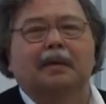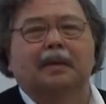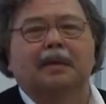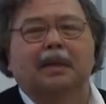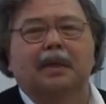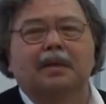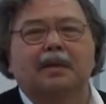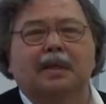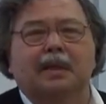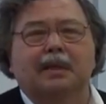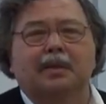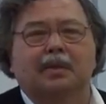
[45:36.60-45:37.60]
strange
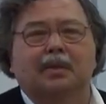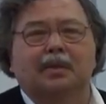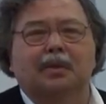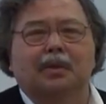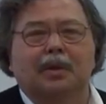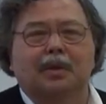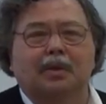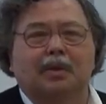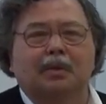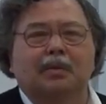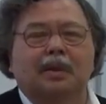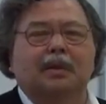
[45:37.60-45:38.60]
thing to
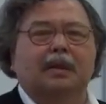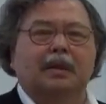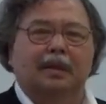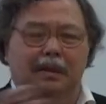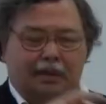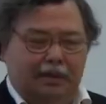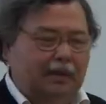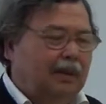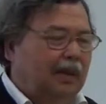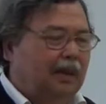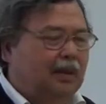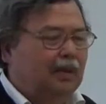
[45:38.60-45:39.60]
assume that
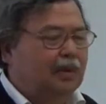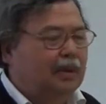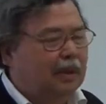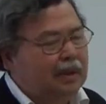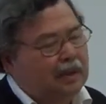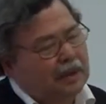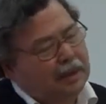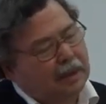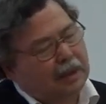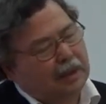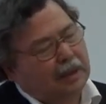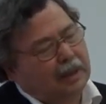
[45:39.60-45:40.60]
a new test
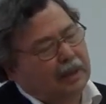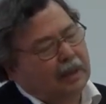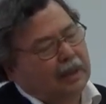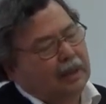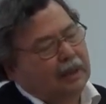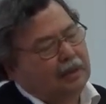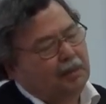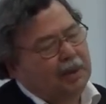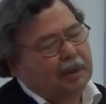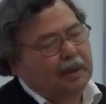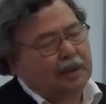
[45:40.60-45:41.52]
is being